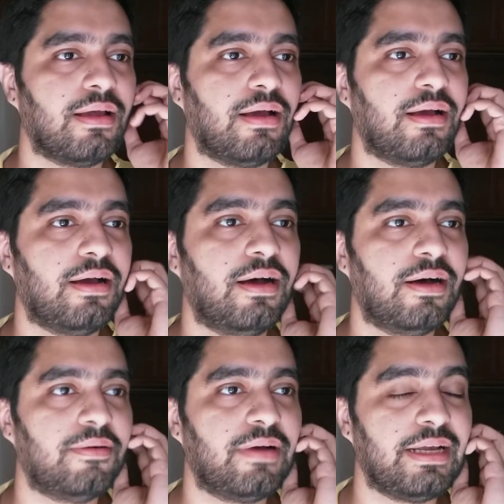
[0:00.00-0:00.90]

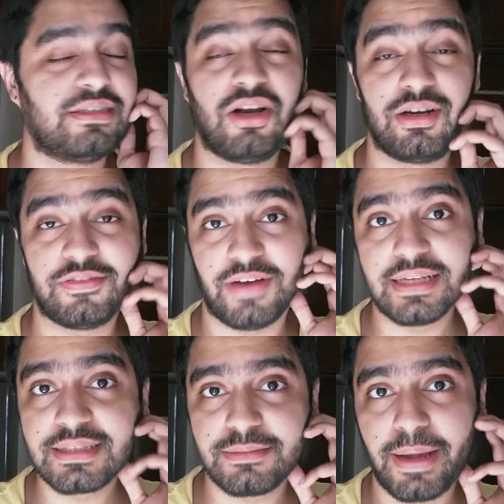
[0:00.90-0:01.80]
It's not the
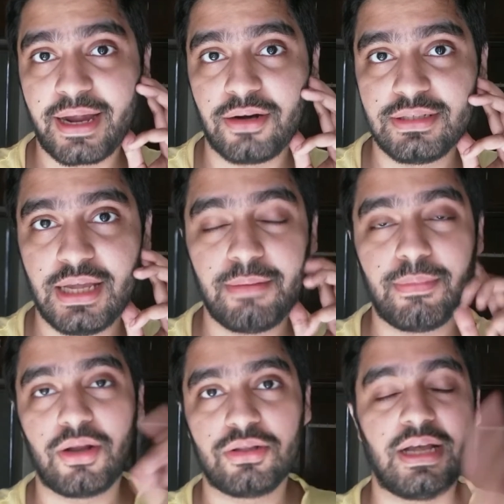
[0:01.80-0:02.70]
fastest bike out there,
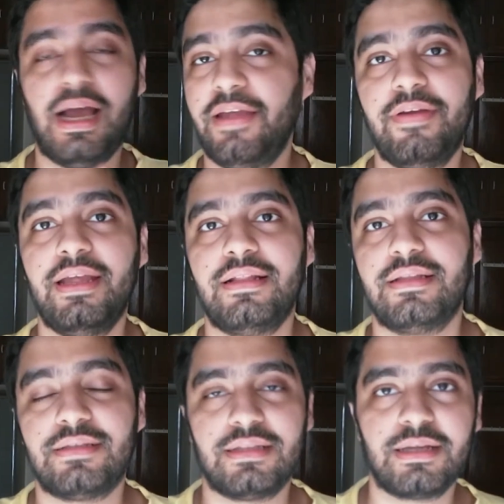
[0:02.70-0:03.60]
but on the highway,
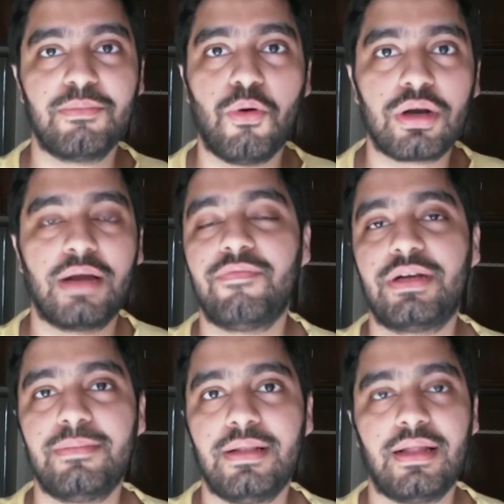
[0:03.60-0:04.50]
there's nothing more
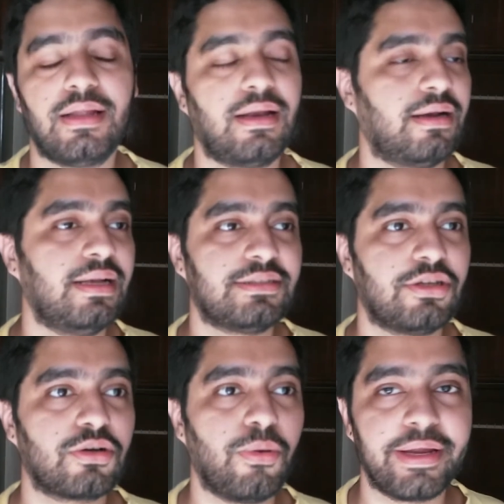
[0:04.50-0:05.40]
comfortable than that, unless
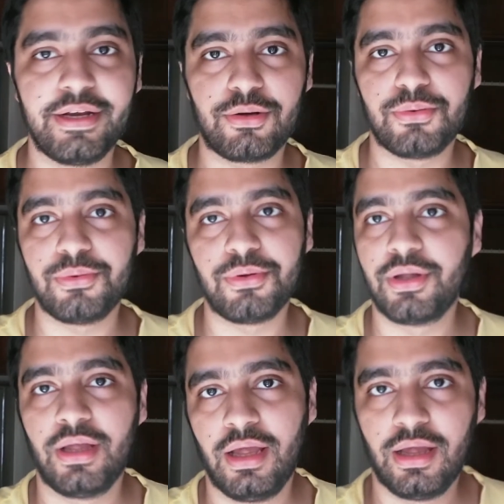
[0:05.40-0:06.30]
you're going into
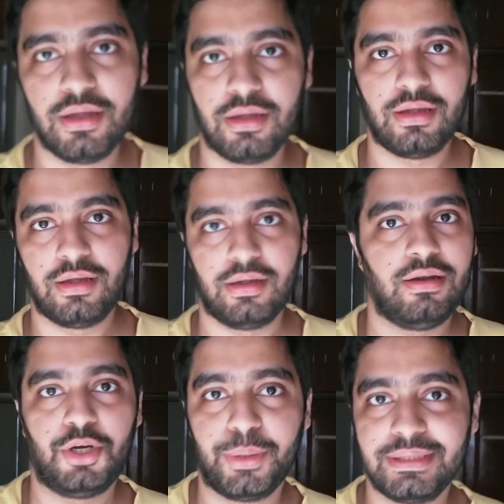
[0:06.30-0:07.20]

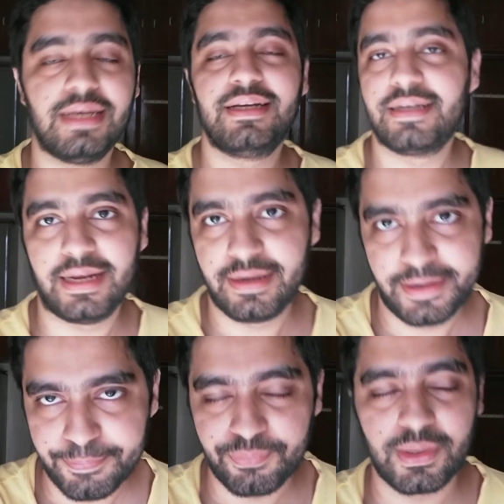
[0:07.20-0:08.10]
twin cylinder
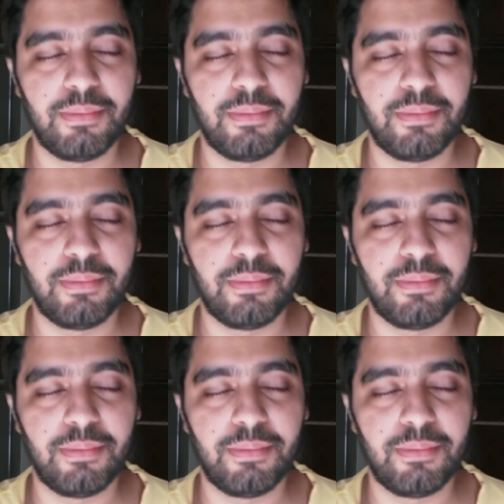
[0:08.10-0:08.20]
territory.